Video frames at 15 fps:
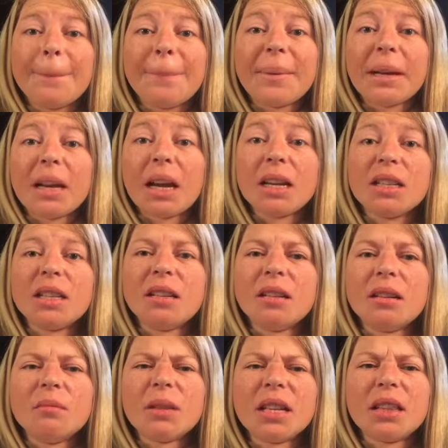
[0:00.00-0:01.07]
But guys, look
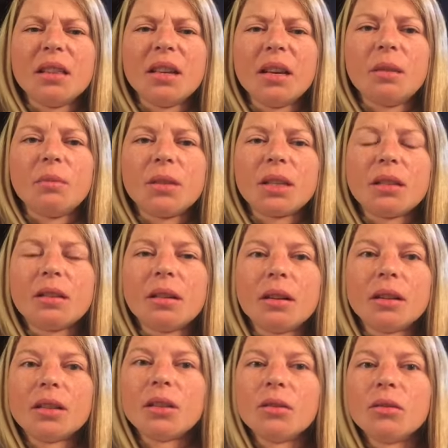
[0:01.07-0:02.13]
at my lips. They're
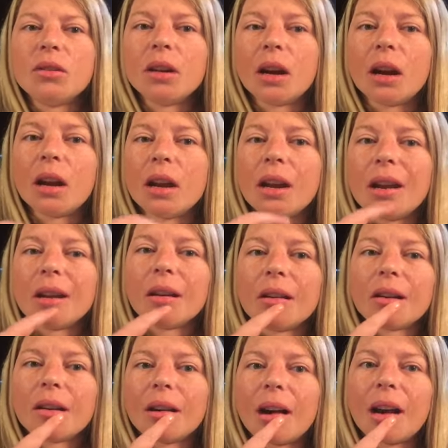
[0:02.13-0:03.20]
so dry and
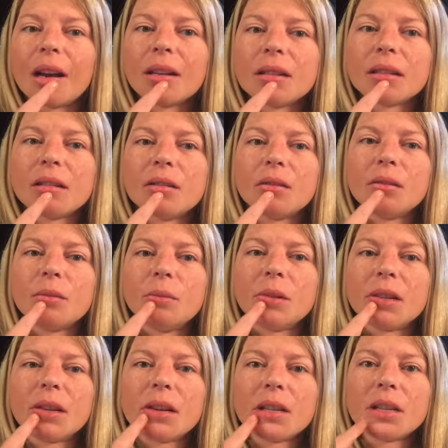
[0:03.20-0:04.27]
cracked. Oh my
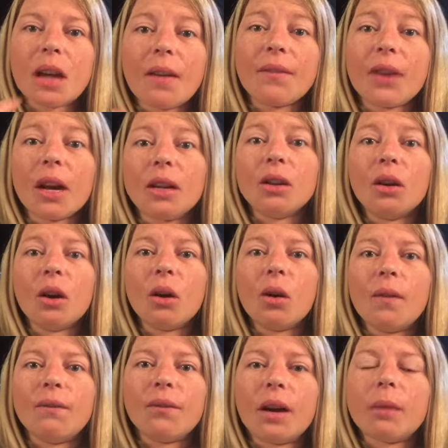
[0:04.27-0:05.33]
gosh. I've got to go
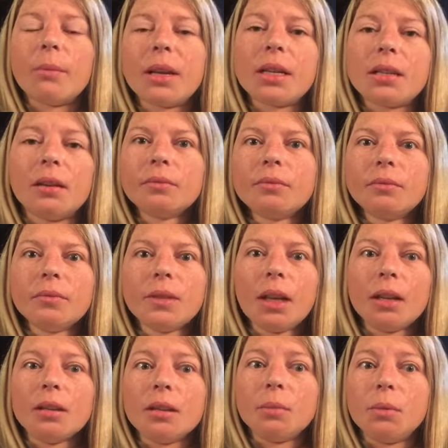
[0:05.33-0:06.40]
and find my stuff
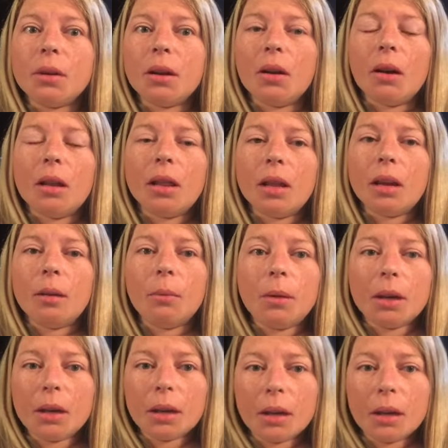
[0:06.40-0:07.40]
to put on them.